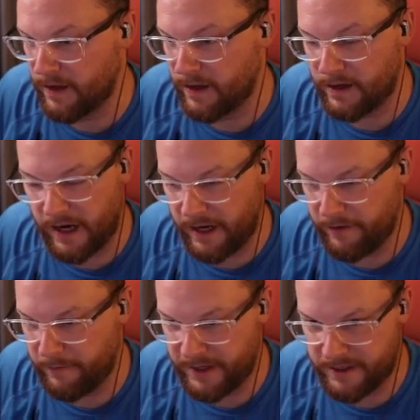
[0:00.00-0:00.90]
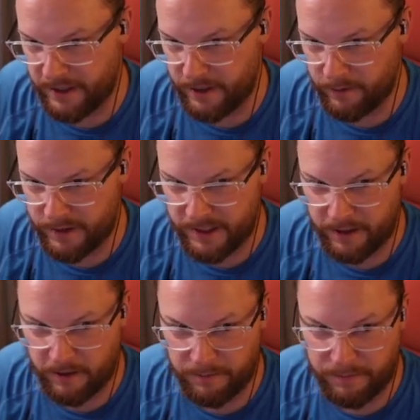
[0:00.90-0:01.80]
Kind of makes it into a
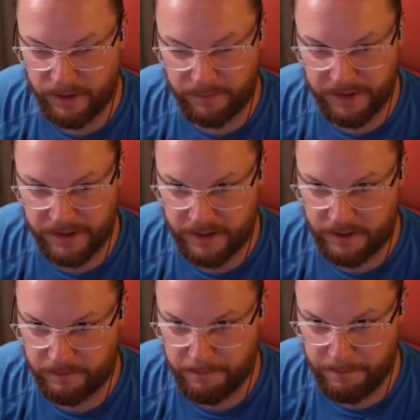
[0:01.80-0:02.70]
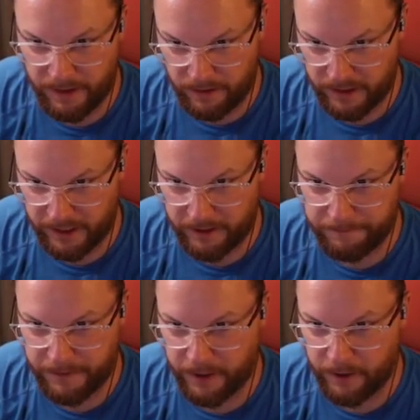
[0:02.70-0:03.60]
single purpose building.
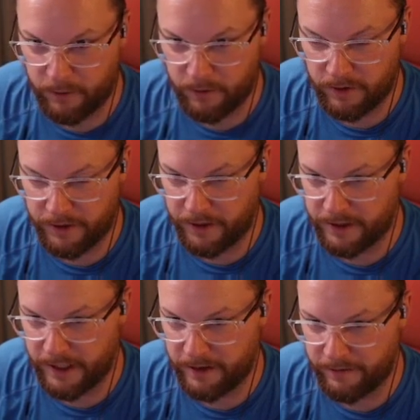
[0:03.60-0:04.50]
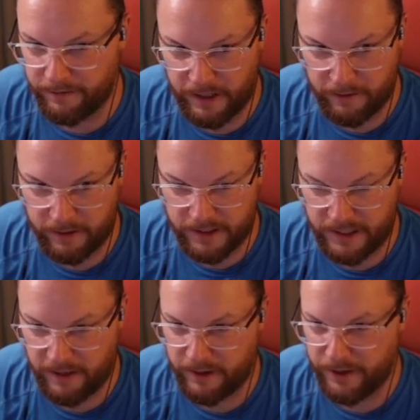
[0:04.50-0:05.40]
You know, Google, you could take the flowers
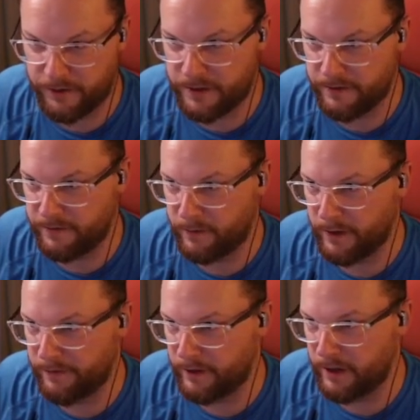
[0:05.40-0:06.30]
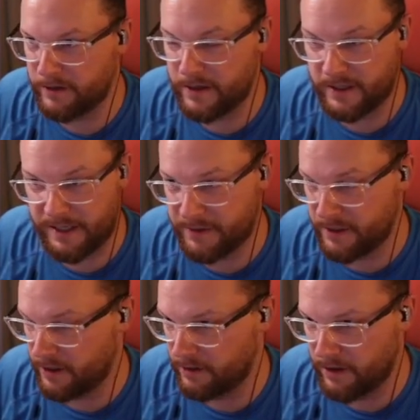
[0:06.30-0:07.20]
down and use it for whatever else.
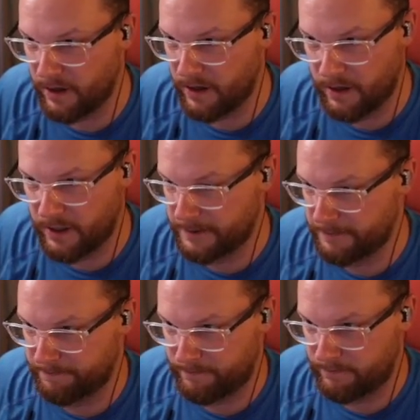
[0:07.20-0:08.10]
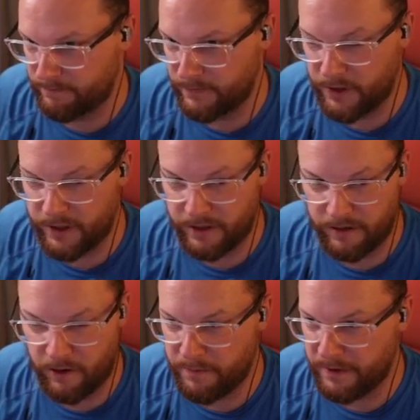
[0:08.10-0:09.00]
Samsung, you can
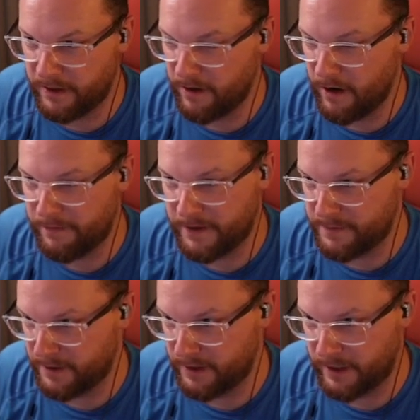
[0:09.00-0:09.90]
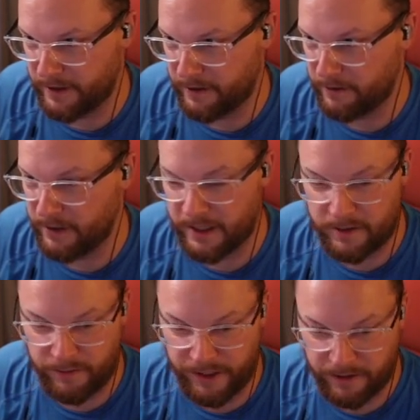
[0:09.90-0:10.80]
open an office building there
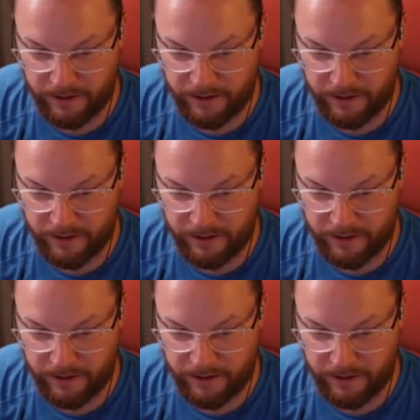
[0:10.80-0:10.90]
next week.